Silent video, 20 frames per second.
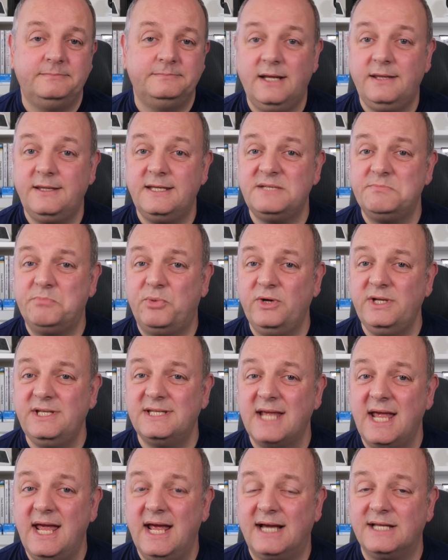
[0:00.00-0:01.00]
At this
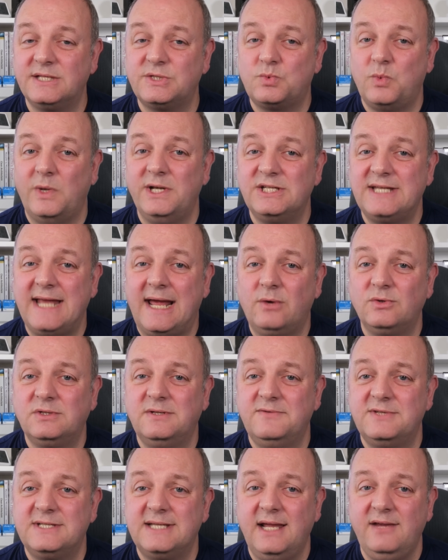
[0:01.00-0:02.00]
point, I switched out
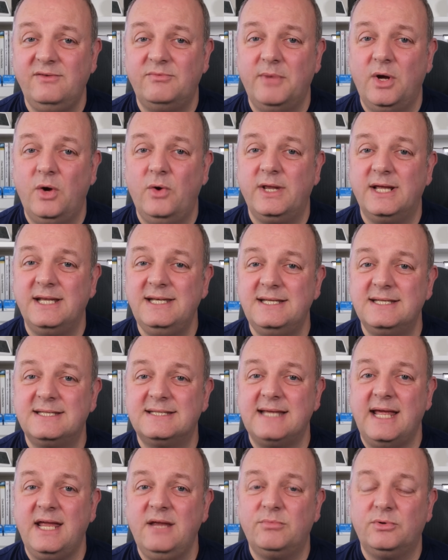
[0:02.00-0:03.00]
of safe mode and
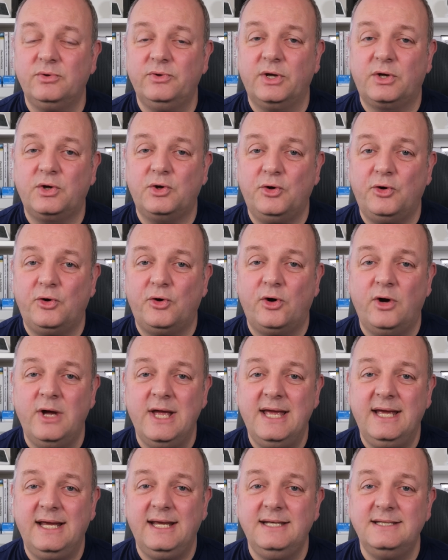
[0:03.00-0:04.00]
disabled the core
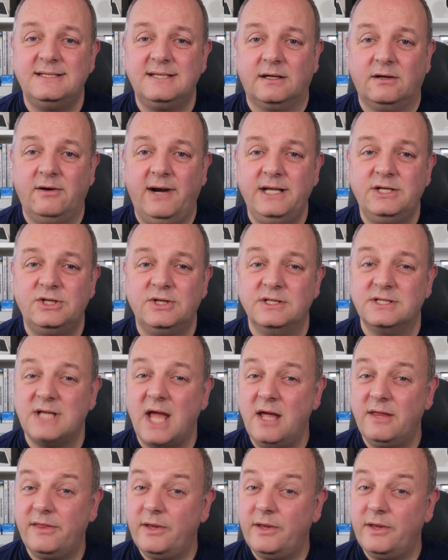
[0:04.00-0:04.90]
integrations,